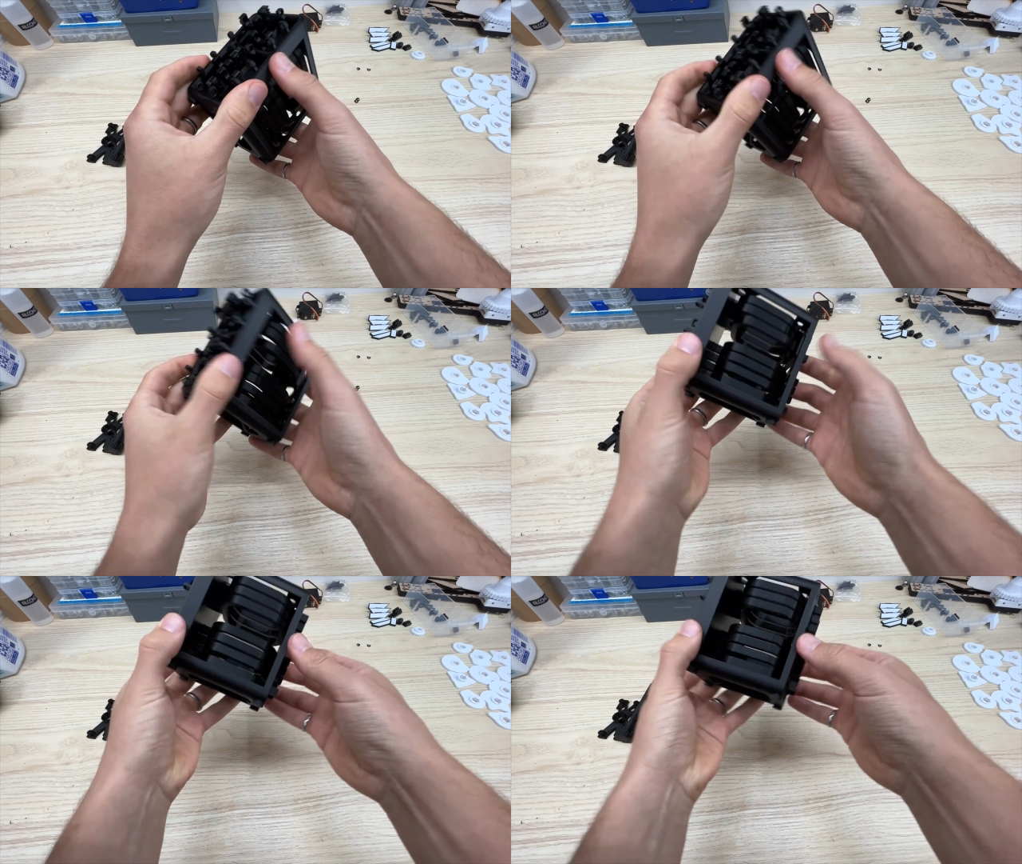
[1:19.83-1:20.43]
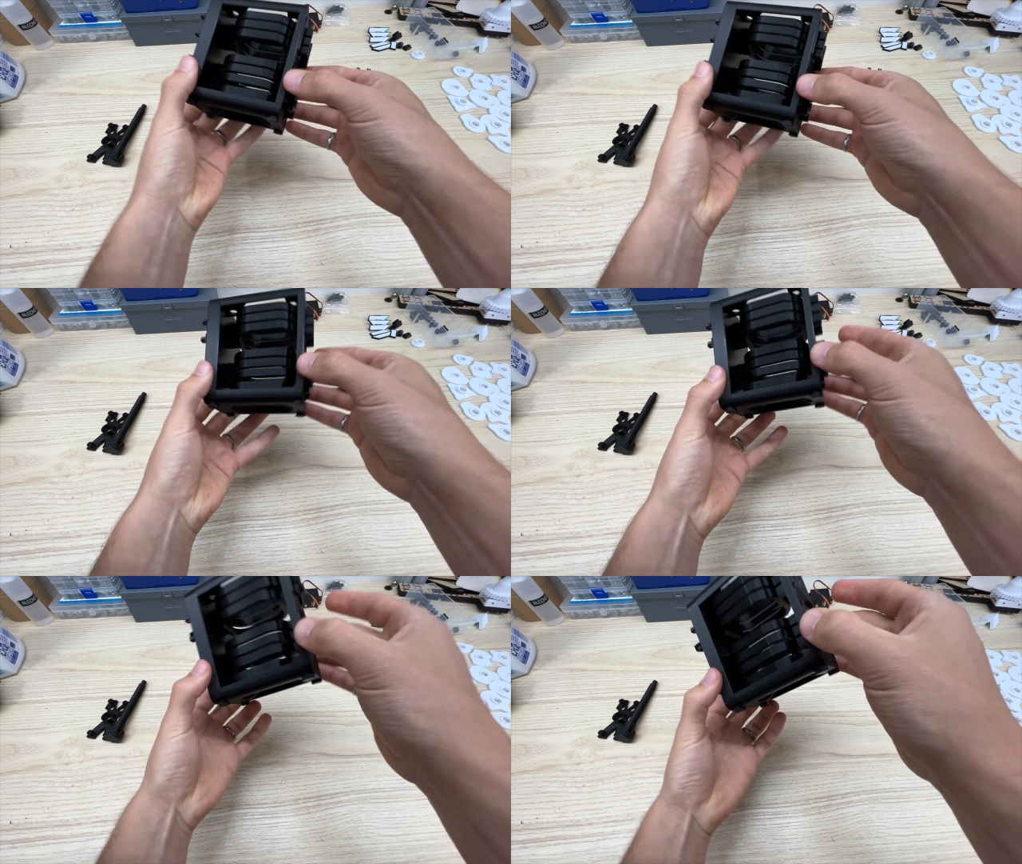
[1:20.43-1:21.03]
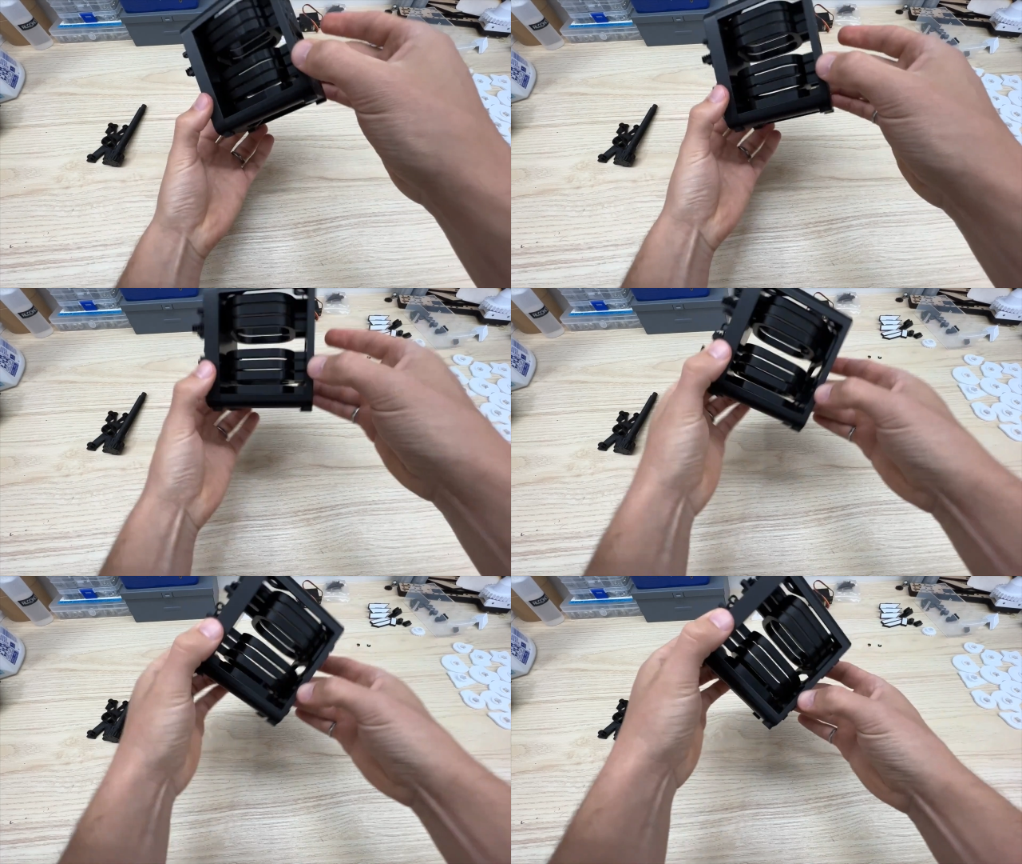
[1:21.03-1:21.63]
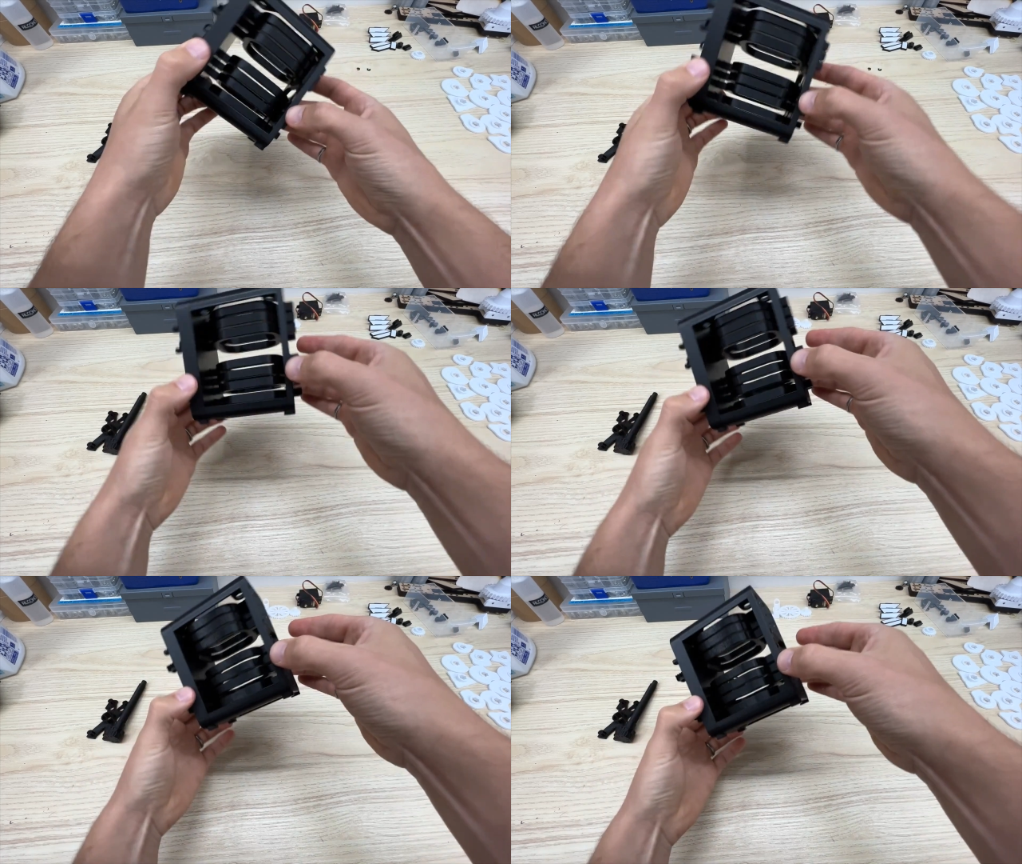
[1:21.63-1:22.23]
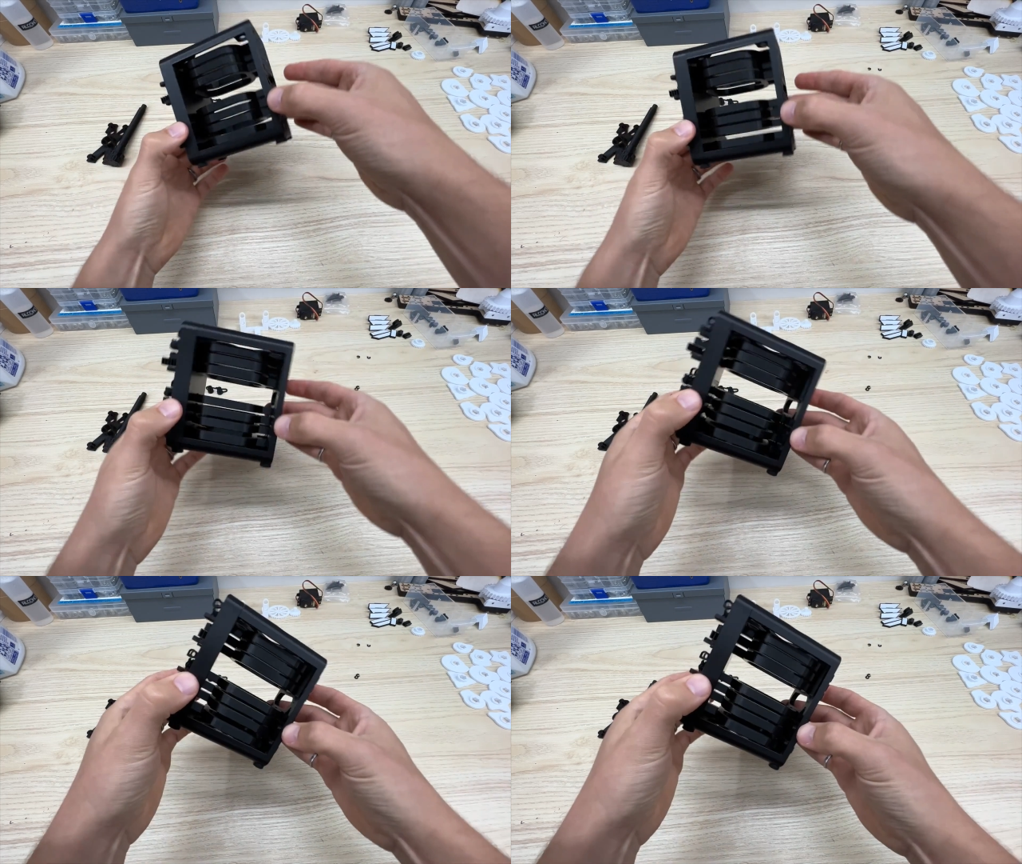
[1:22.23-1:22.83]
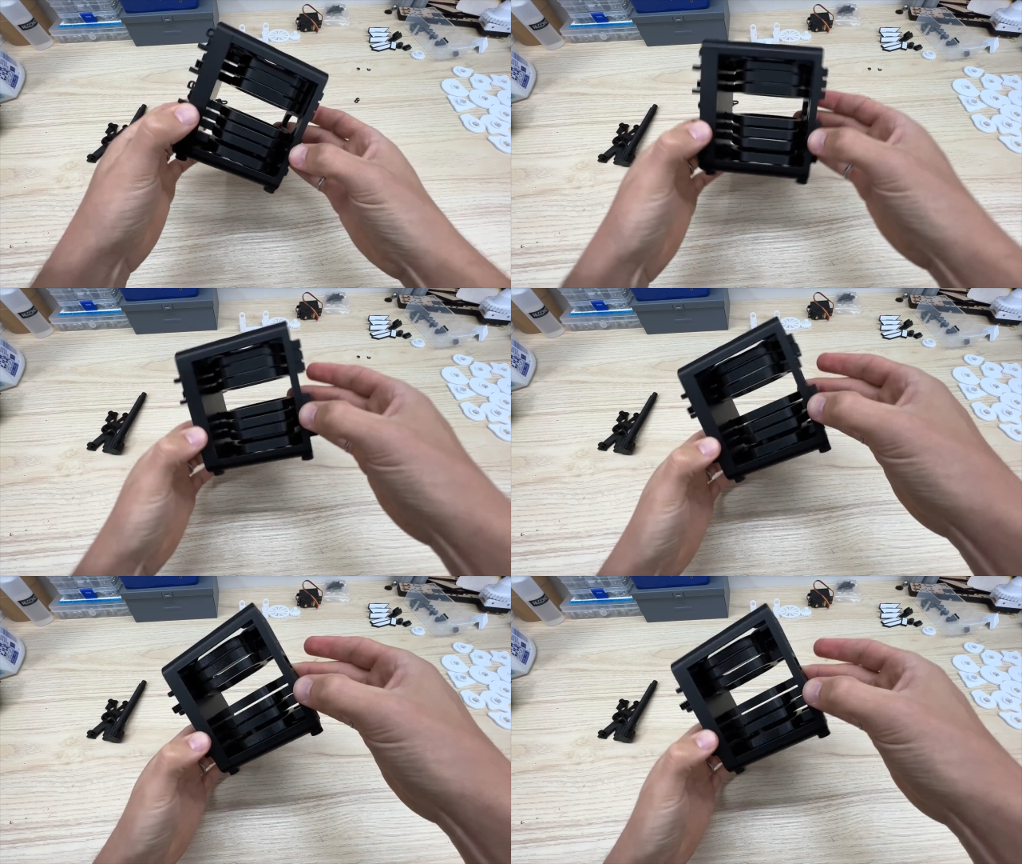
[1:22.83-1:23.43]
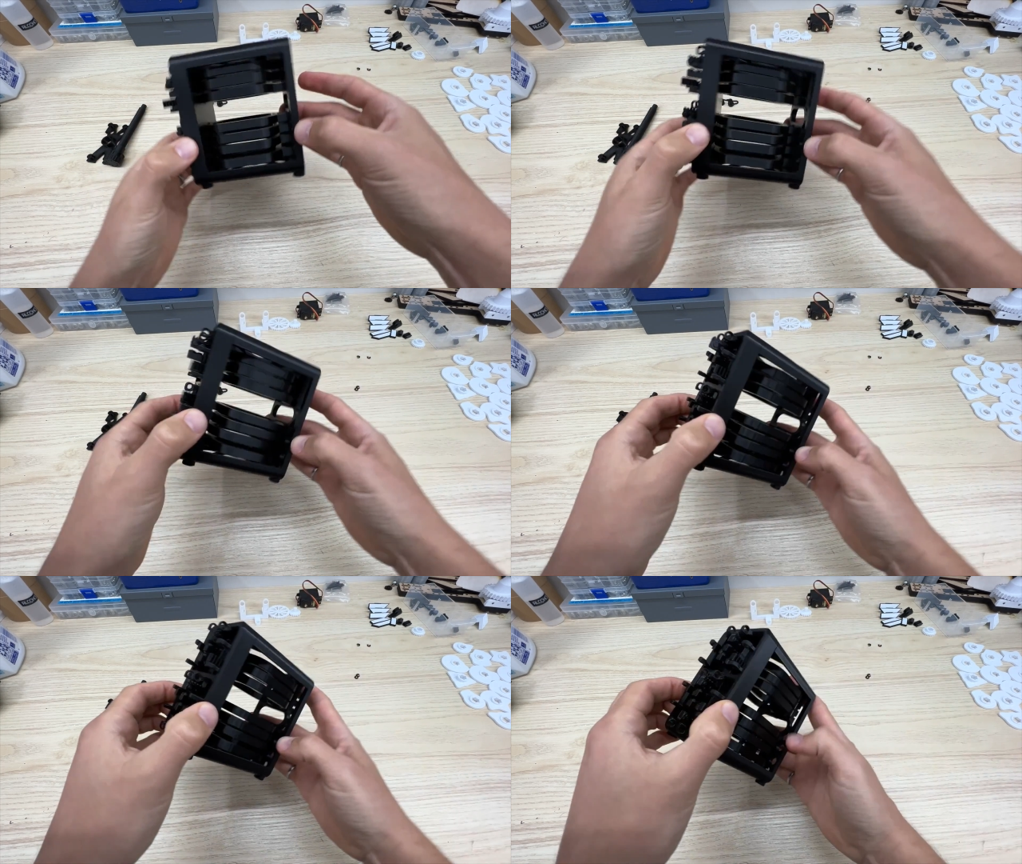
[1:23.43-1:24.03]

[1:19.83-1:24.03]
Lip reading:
Nobody's mouth can be seen.